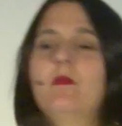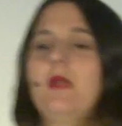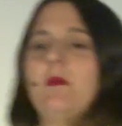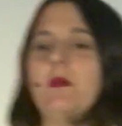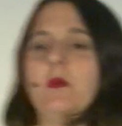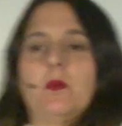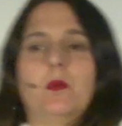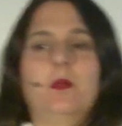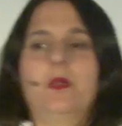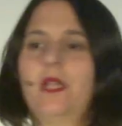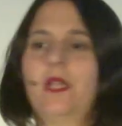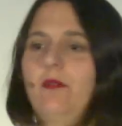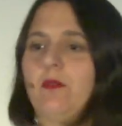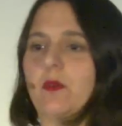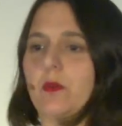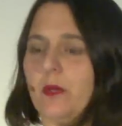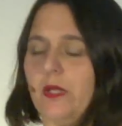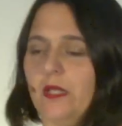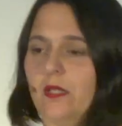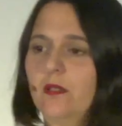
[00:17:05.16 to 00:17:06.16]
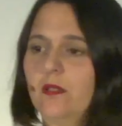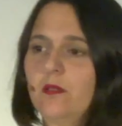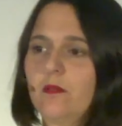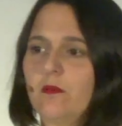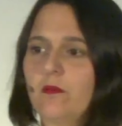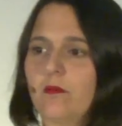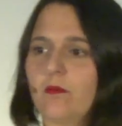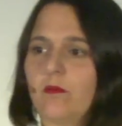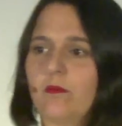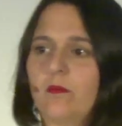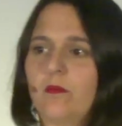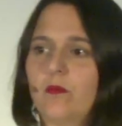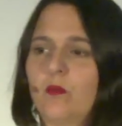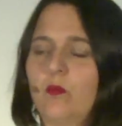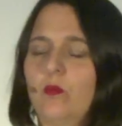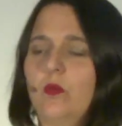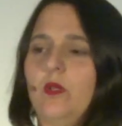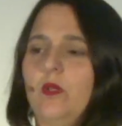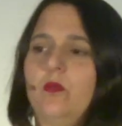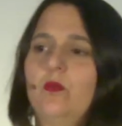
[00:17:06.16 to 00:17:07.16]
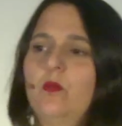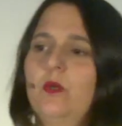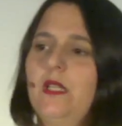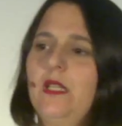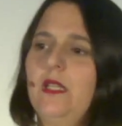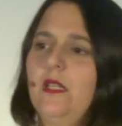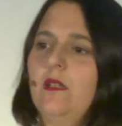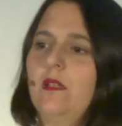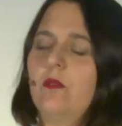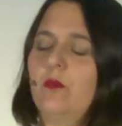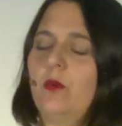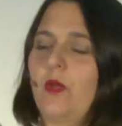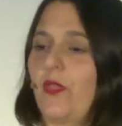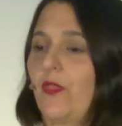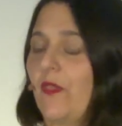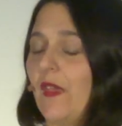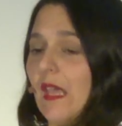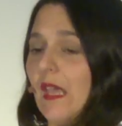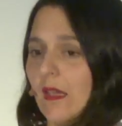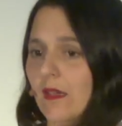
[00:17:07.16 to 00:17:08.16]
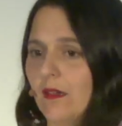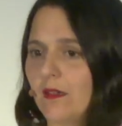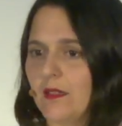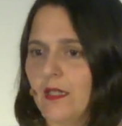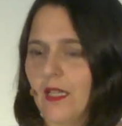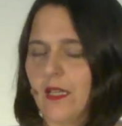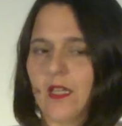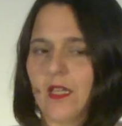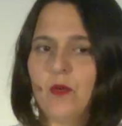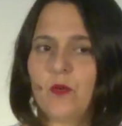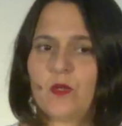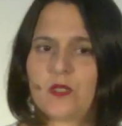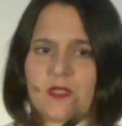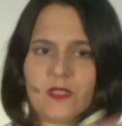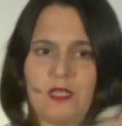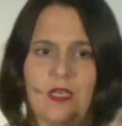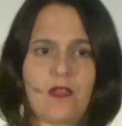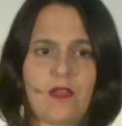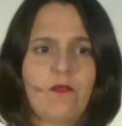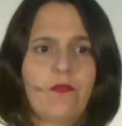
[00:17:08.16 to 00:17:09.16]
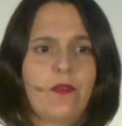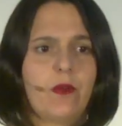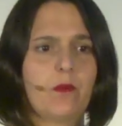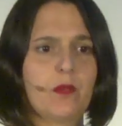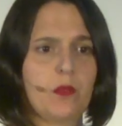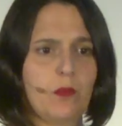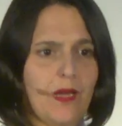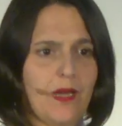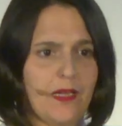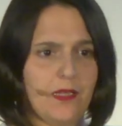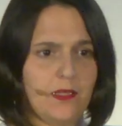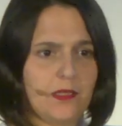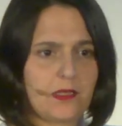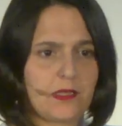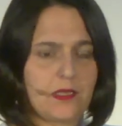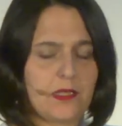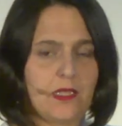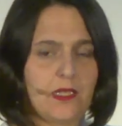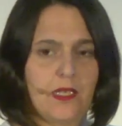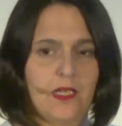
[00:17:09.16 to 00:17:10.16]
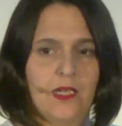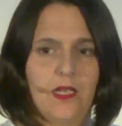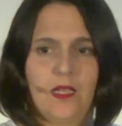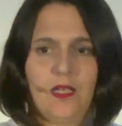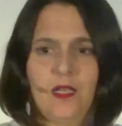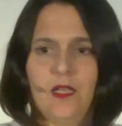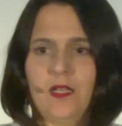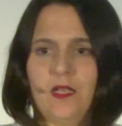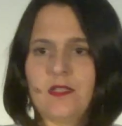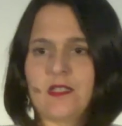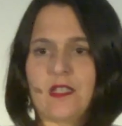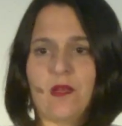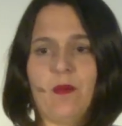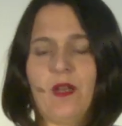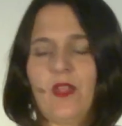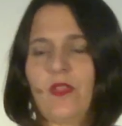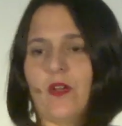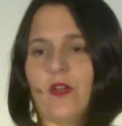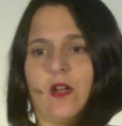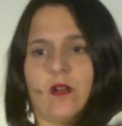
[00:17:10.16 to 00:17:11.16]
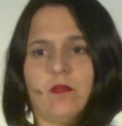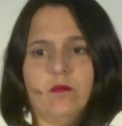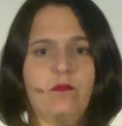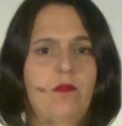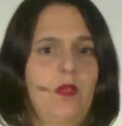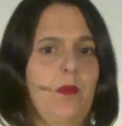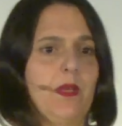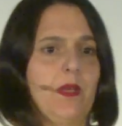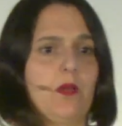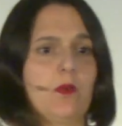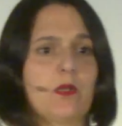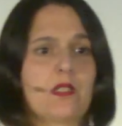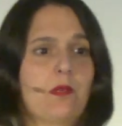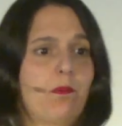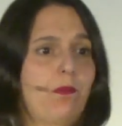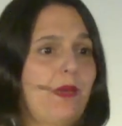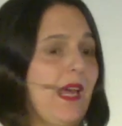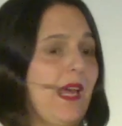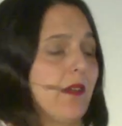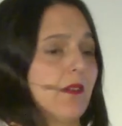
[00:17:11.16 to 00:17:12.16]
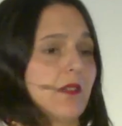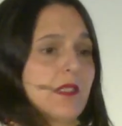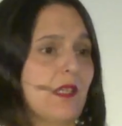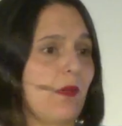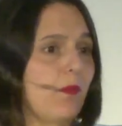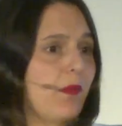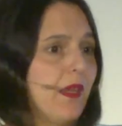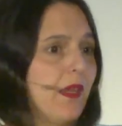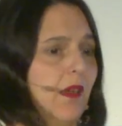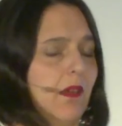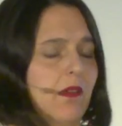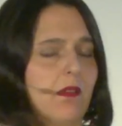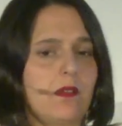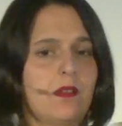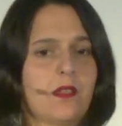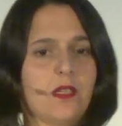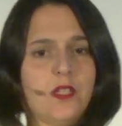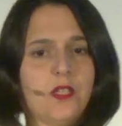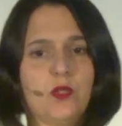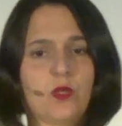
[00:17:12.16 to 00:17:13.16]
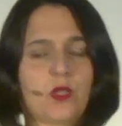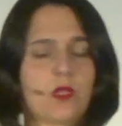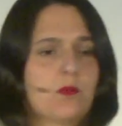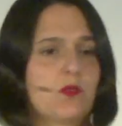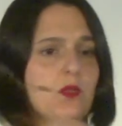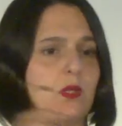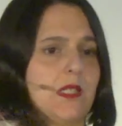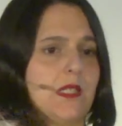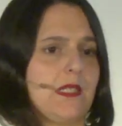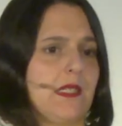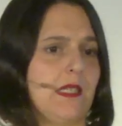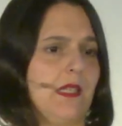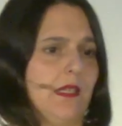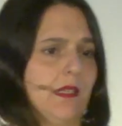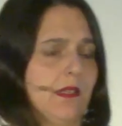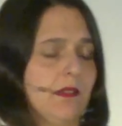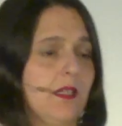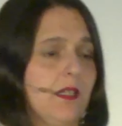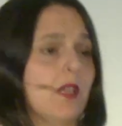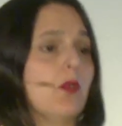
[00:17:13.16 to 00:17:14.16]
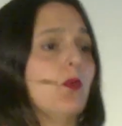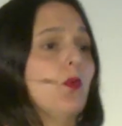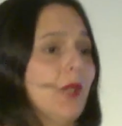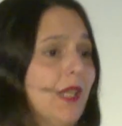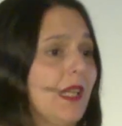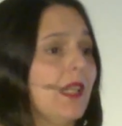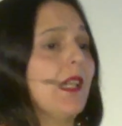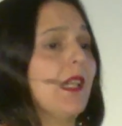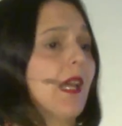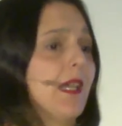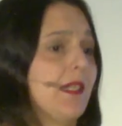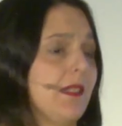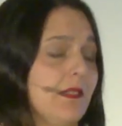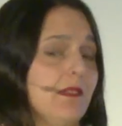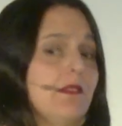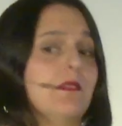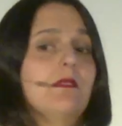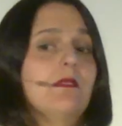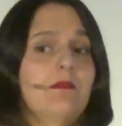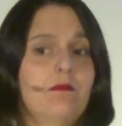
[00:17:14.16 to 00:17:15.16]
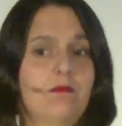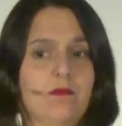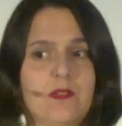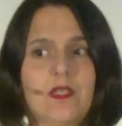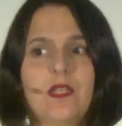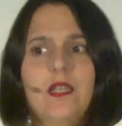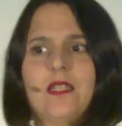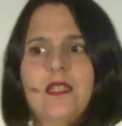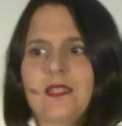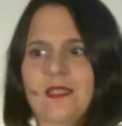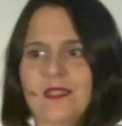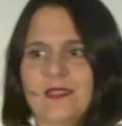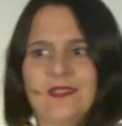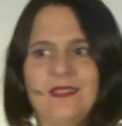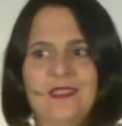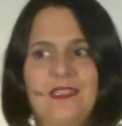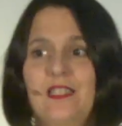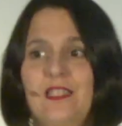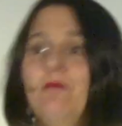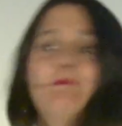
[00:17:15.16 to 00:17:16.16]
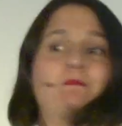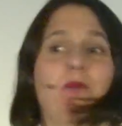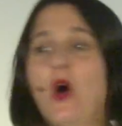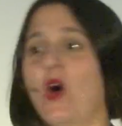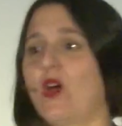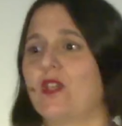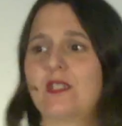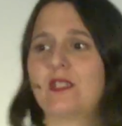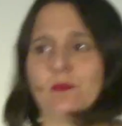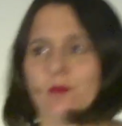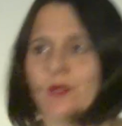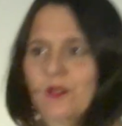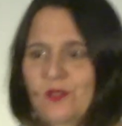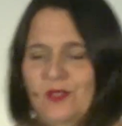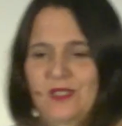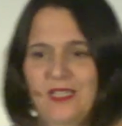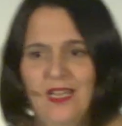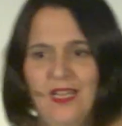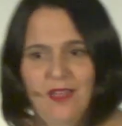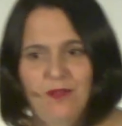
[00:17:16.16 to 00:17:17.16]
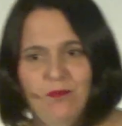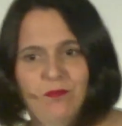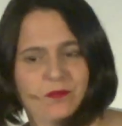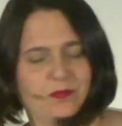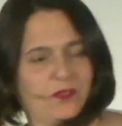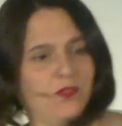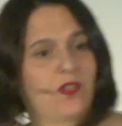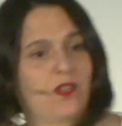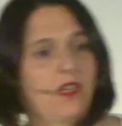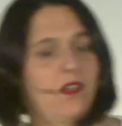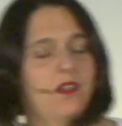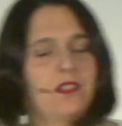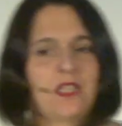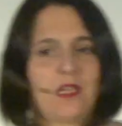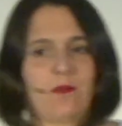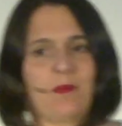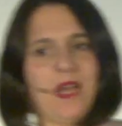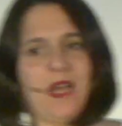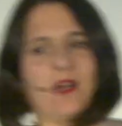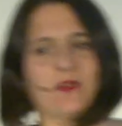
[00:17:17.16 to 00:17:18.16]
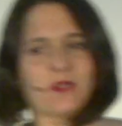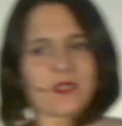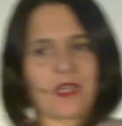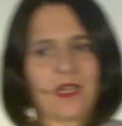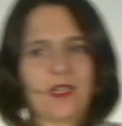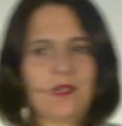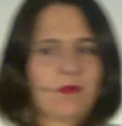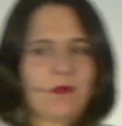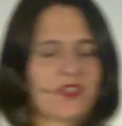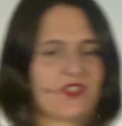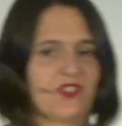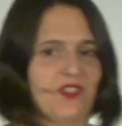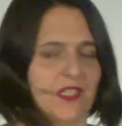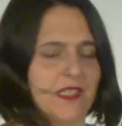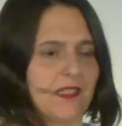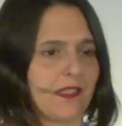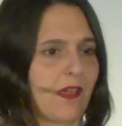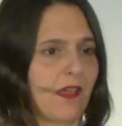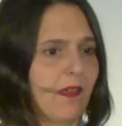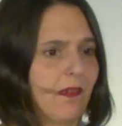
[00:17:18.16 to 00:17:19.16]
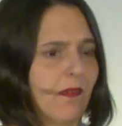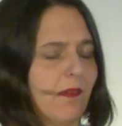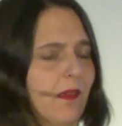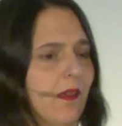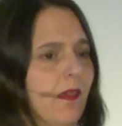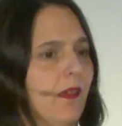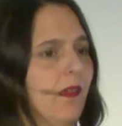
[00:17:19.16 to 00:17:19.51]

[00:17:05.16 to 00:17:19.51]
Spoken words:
maybe we'll never will. We think that he was taken from the wild. Somebody thought maybe he was a pet or something. He took him to the city. They realized it's impossible to tame. You cannot tame a house cat. Imagine this guy.